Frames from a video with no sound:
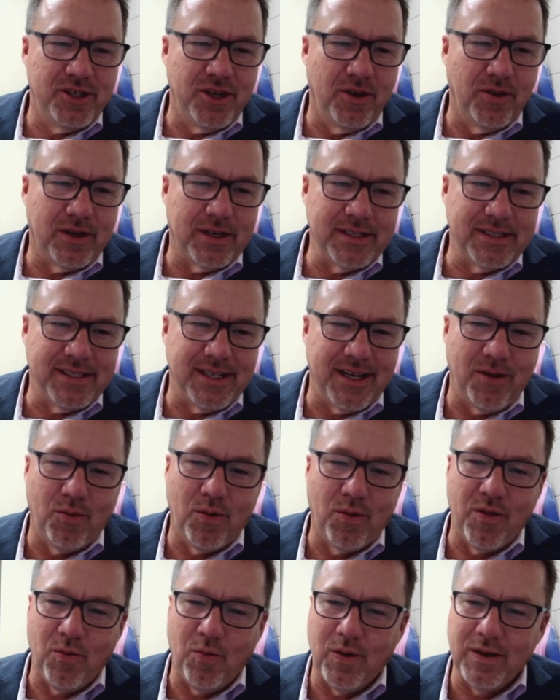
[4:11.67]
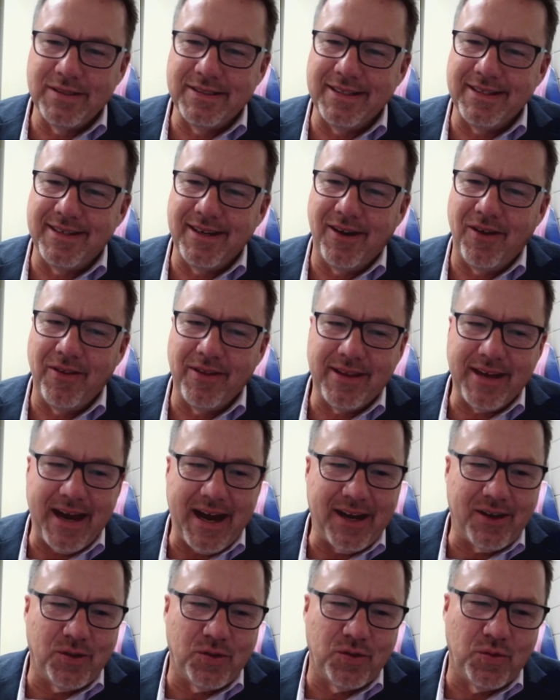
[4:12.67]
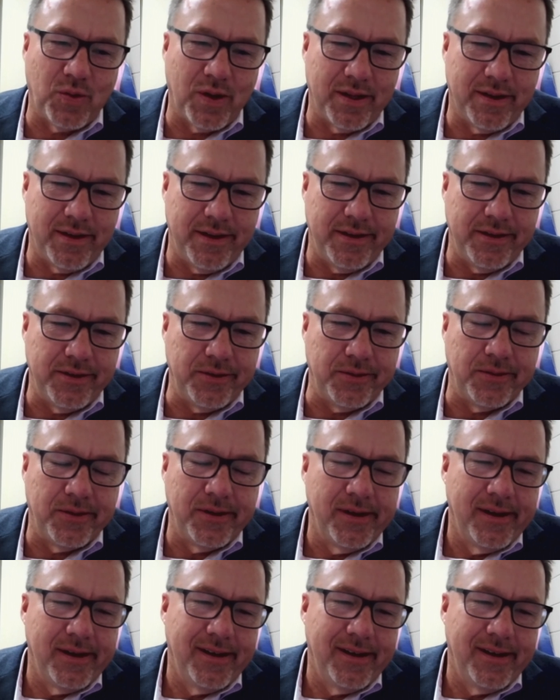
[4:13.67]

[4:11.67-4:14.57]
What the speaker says: always joke they were the ones that tell the tackles what to do.